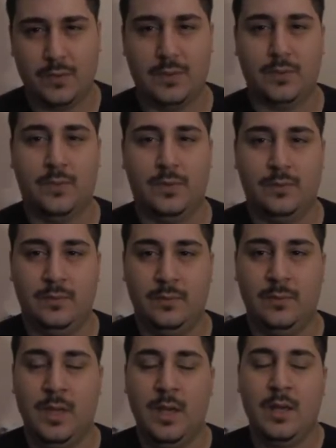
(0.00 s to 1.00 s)
this one.
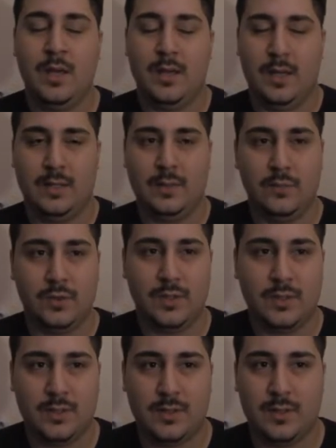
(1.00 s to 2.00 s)

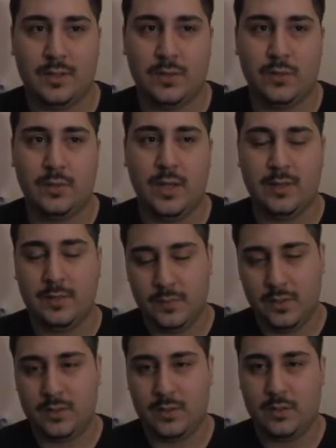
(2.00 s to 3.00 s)
SMGs, so now
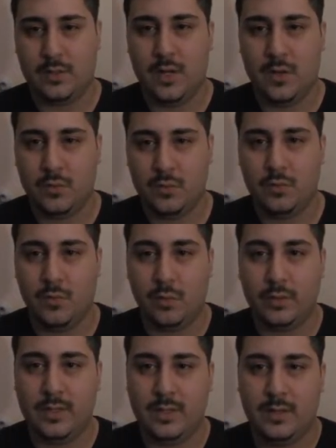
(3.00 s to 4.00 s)
SMGs are now
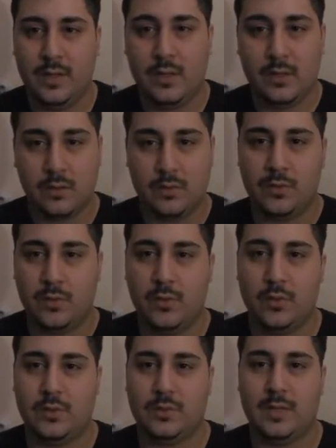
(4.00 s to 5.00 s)
only close
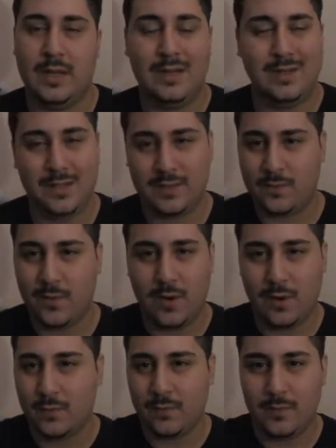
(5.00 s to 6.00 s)
quarters. Anything that's
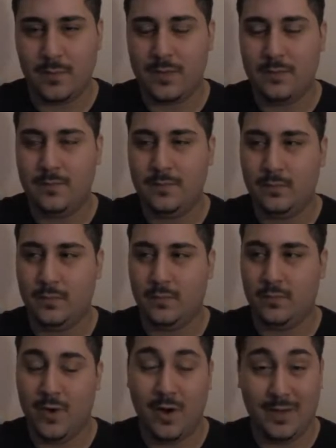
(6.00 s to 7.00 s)
far from them,
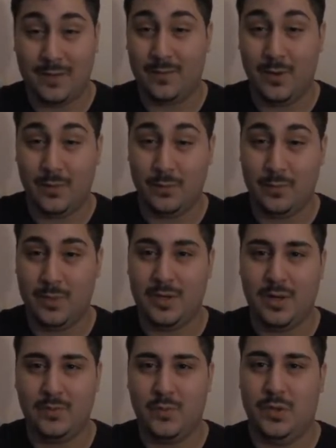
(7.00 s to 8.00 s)
far
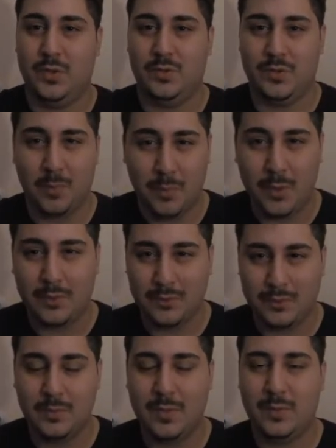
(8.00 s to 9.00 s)
beyond what they're
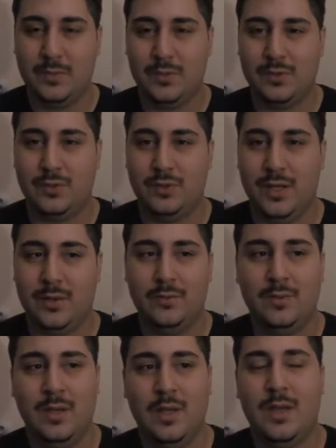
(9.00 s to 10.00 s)
supposed to be able to shoot down,
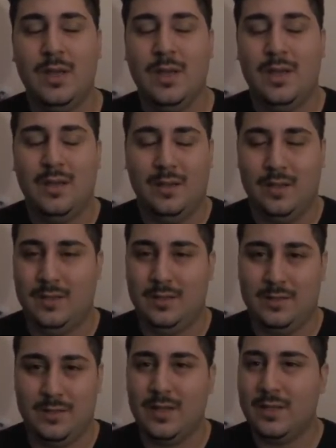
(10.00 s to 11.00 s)
it's